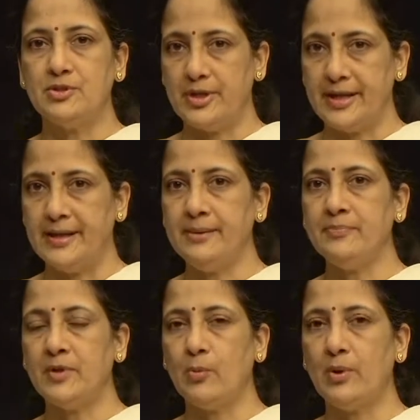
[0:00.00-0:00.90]
Today,
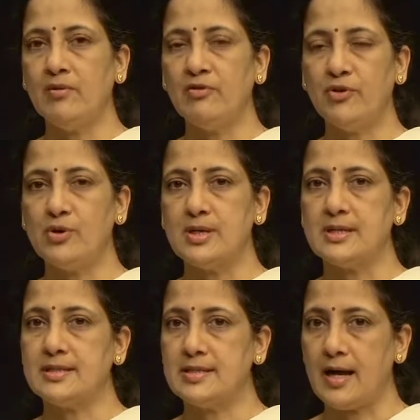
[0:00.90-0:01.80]
we will
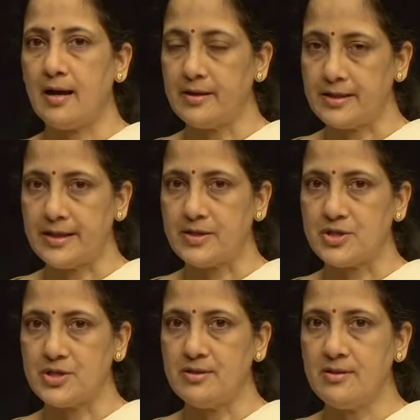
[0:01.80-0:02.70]
focus our
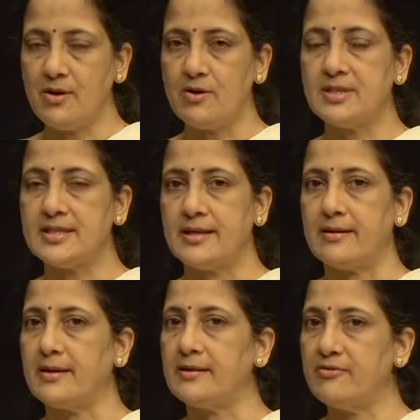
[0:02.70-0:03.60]
attention on
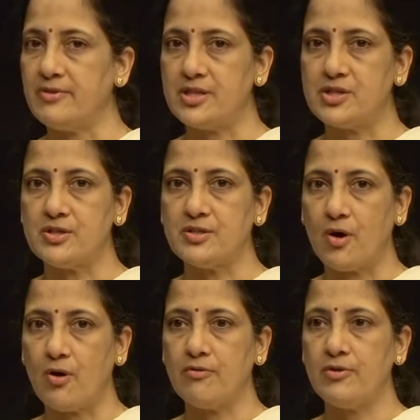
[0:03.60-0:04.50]
studying the features
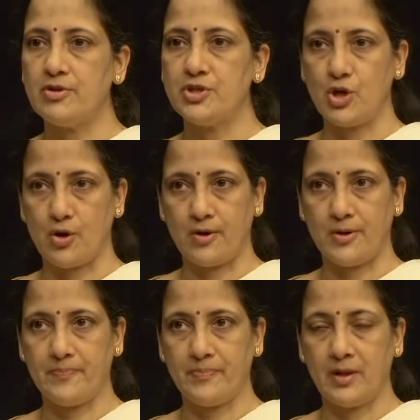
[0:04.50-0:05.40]
of shock.